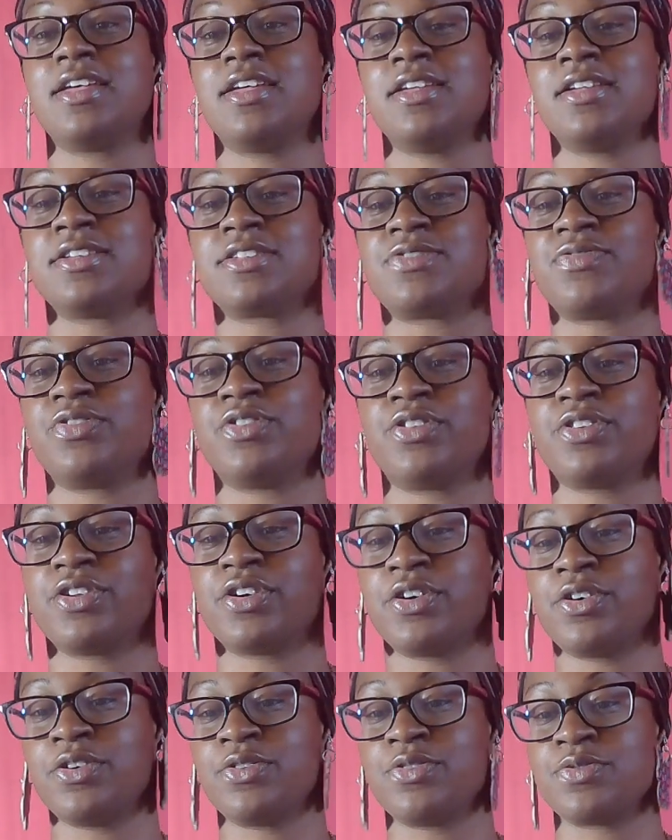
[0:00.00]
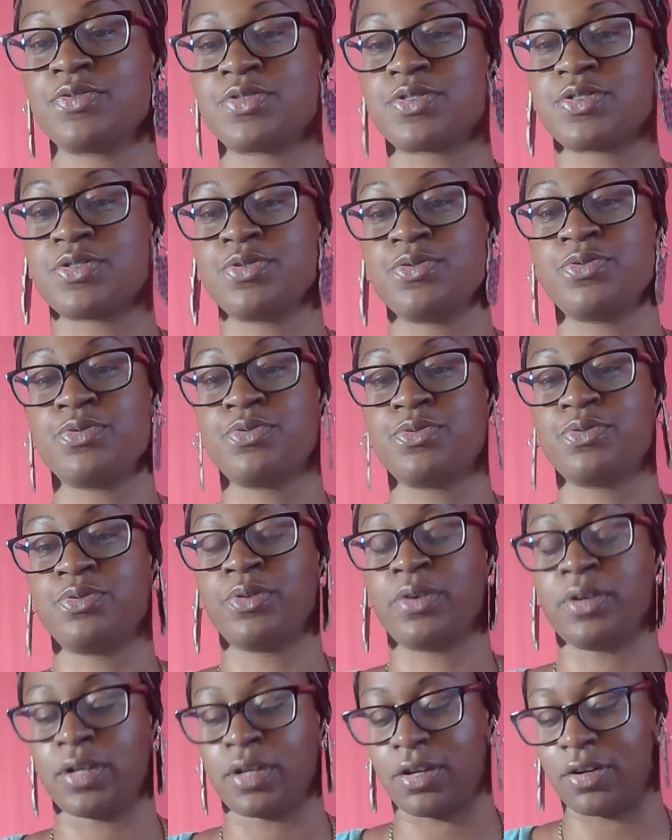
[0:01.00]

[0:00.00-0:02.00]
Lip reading: is for those who